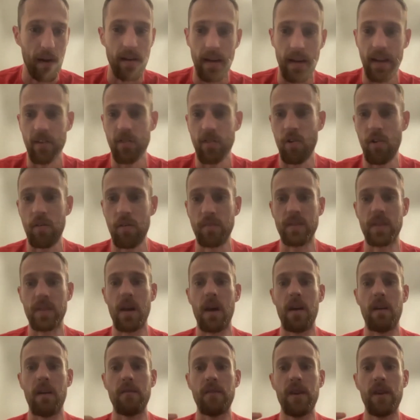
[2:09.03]
in terms
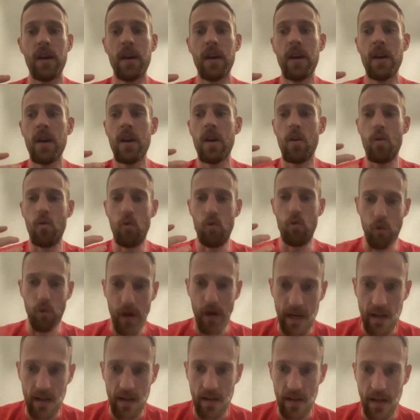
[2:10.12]
of
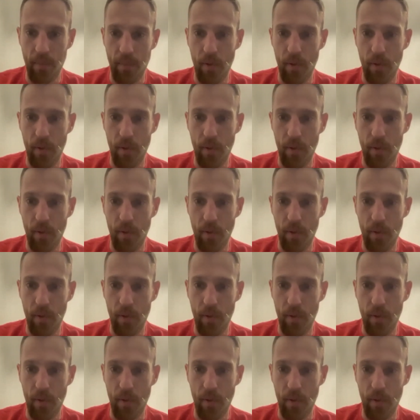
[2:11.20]
really